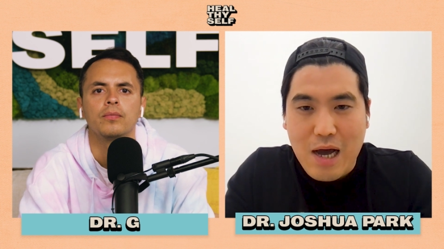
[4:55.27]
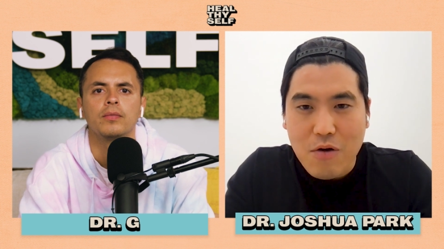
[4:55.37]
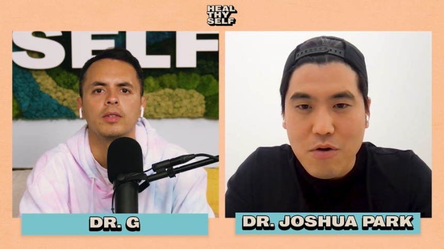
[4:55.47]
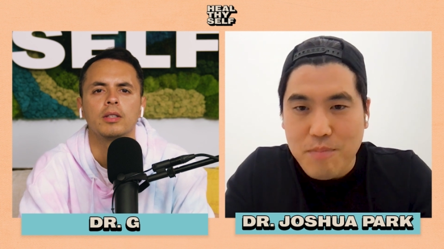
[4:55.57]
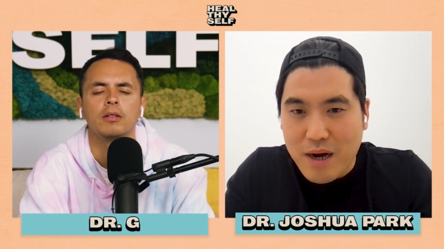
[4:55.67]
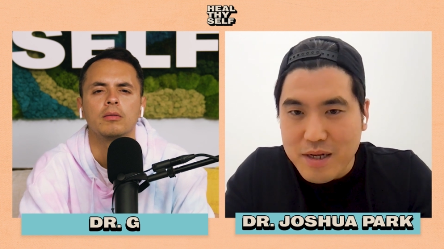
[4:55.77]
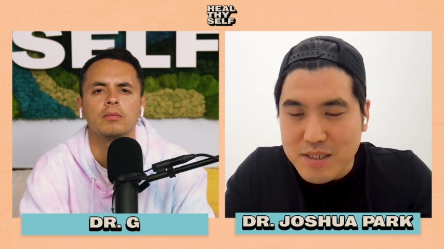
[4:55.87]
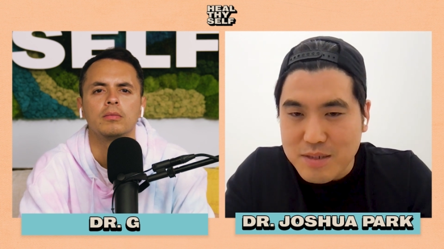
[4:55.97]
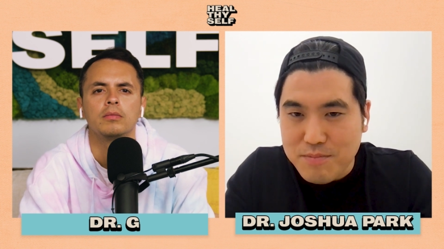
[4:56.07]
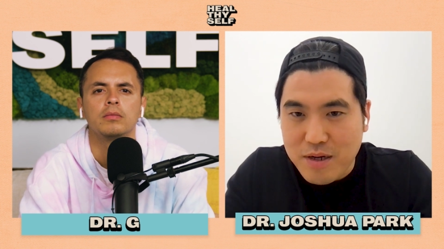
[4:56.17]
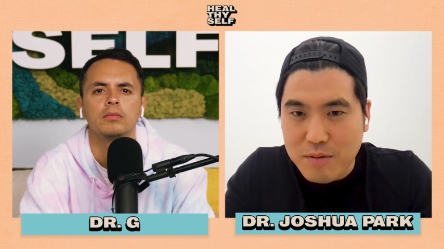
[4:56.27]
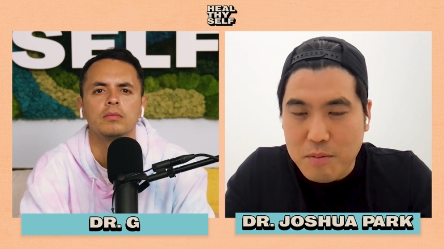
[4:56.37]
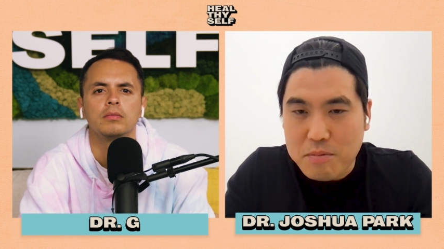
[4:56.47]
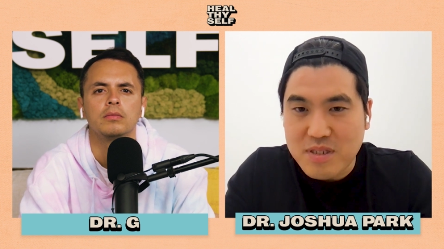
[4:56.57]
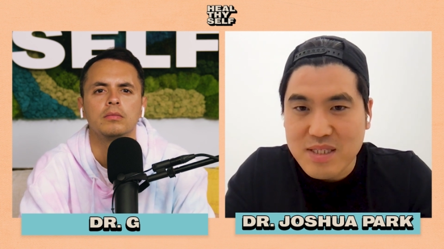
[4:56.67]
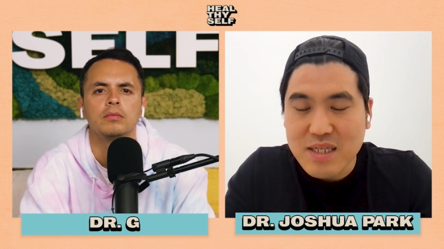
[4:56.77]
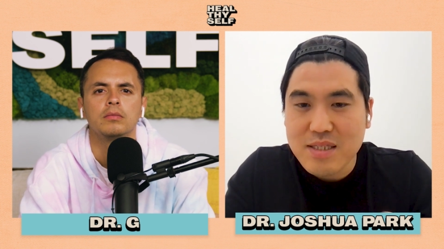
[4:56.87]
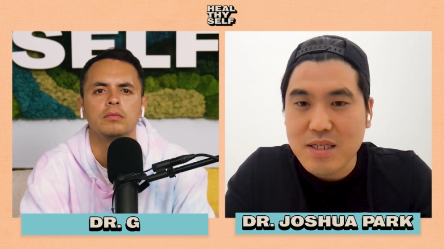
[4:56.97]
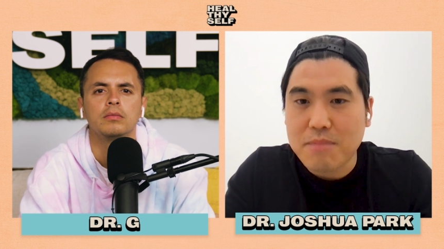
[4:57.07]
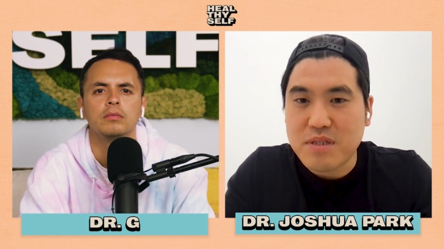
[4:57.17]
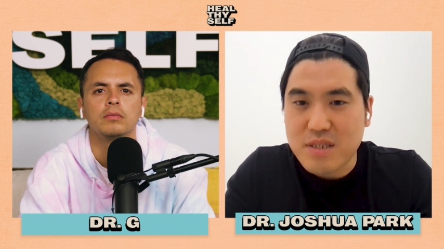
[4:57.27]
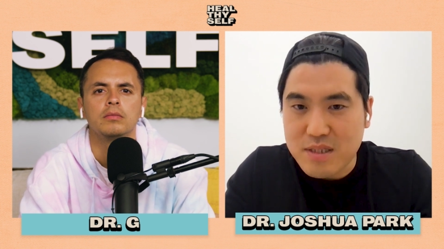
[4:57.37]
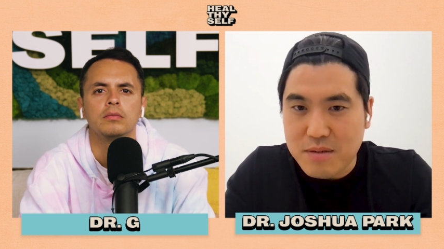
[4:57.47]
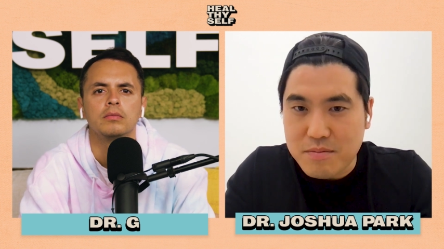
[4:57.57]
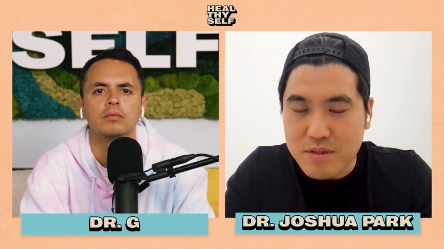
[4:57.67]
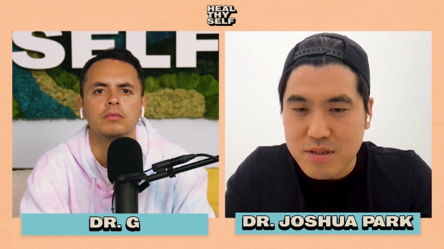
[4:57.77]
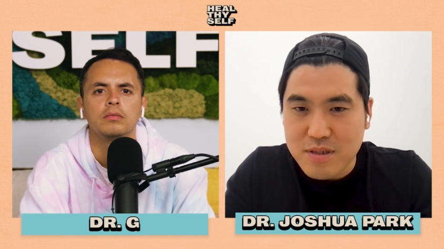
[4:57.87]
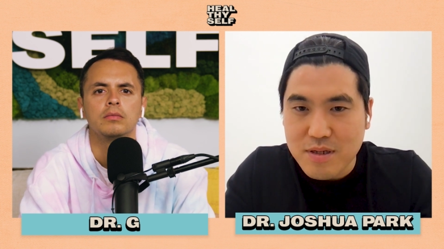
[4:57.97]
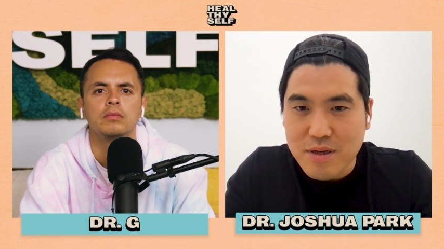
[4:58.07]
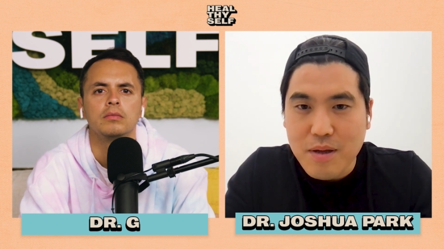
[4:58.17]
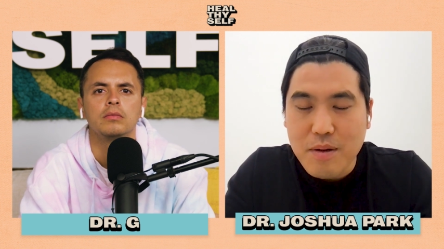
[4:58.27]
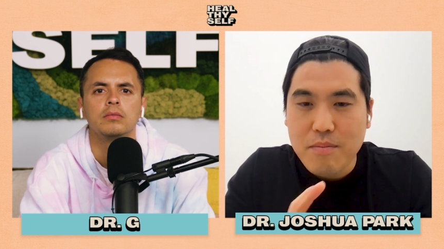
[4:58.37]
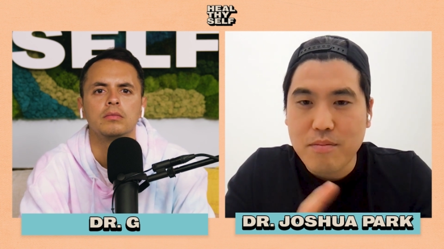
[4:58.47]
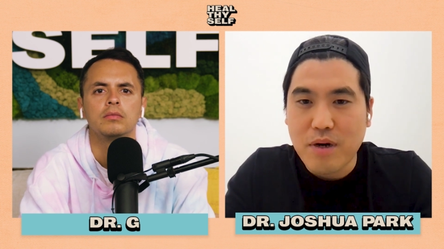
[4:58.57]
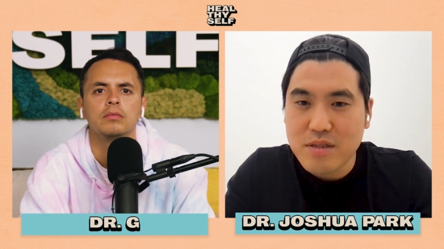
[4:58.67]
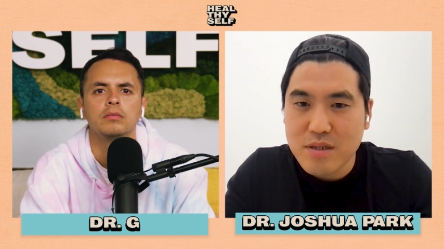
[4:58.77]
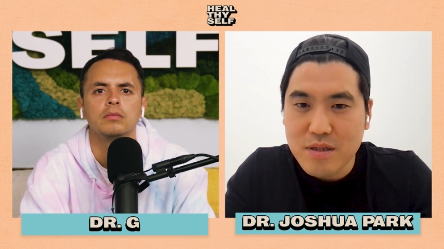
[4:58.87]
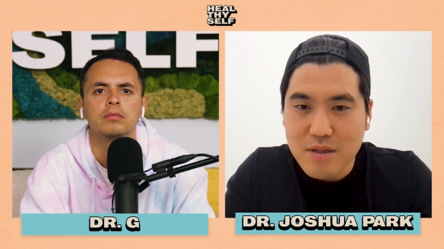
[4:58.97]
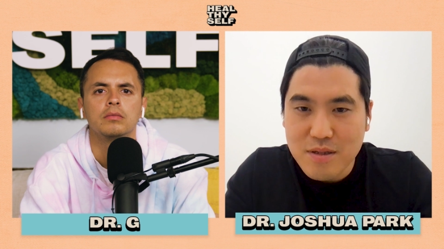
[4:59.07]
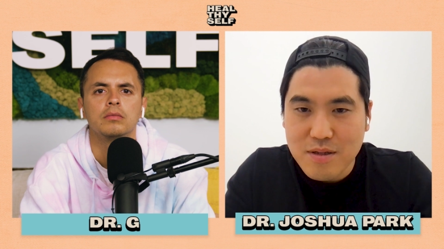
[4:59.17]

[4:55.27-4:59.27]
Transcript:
Speaker 1: our body is made up of six subsystems muscle